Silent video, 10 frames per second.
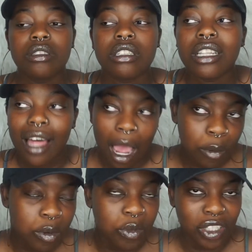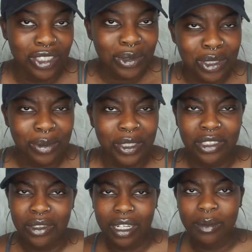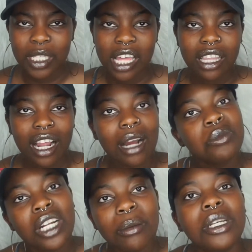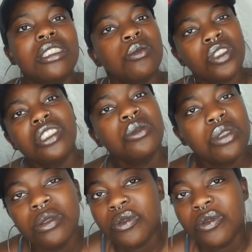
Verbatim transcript: collab with more YouTubers, you know what I'm saying? Like, I'm trying to make some more YouTube